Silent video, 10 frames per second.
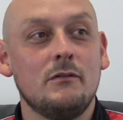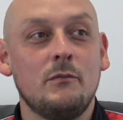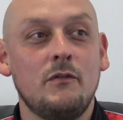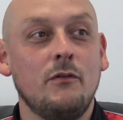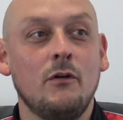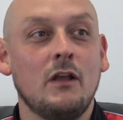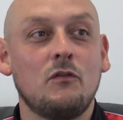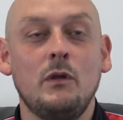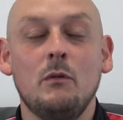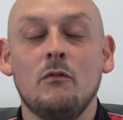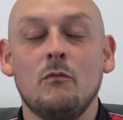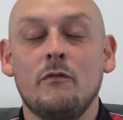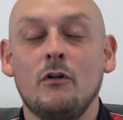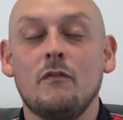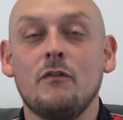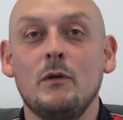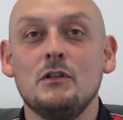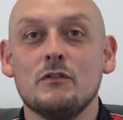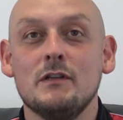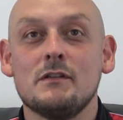before last week, we've got a few
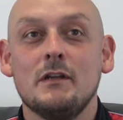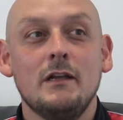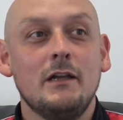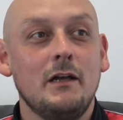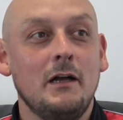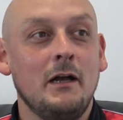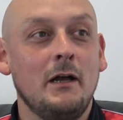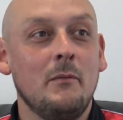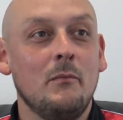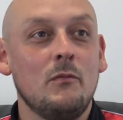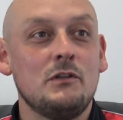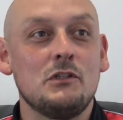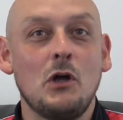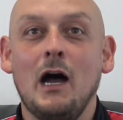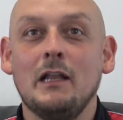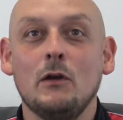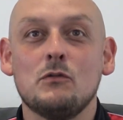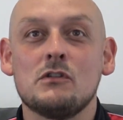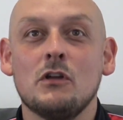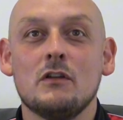injuries, which is not ideal
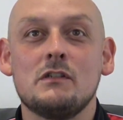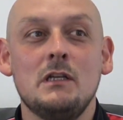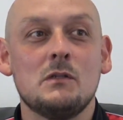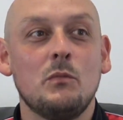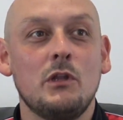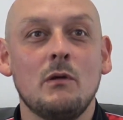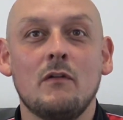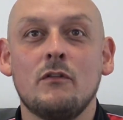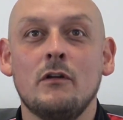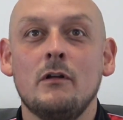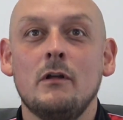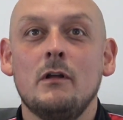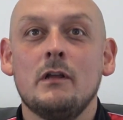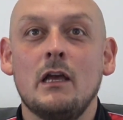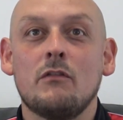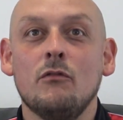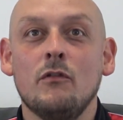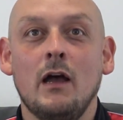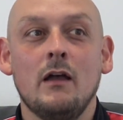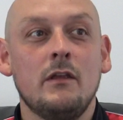to start a season, but you have to get through
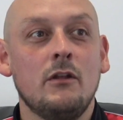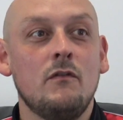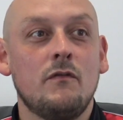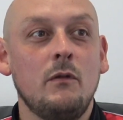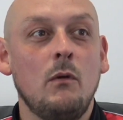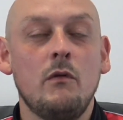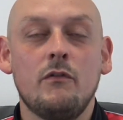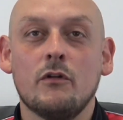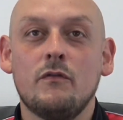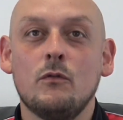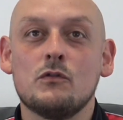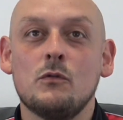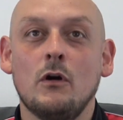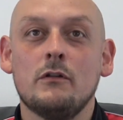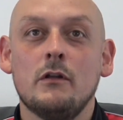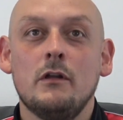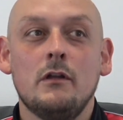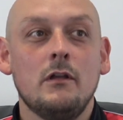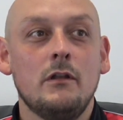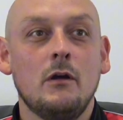that, and then hopefully when we've got a full squad,
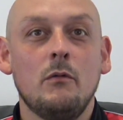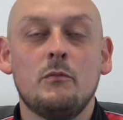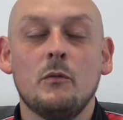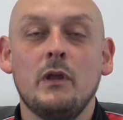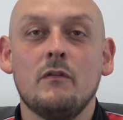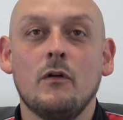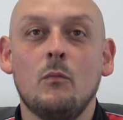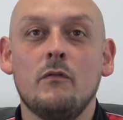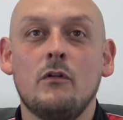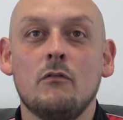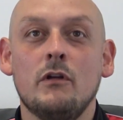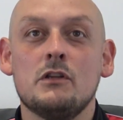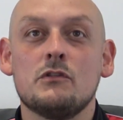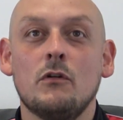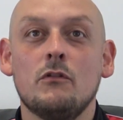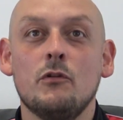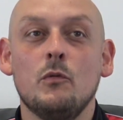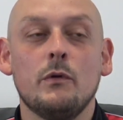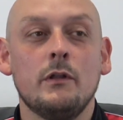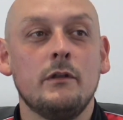to pick from, we've got a really strong
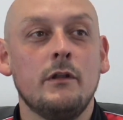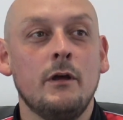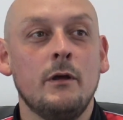group. And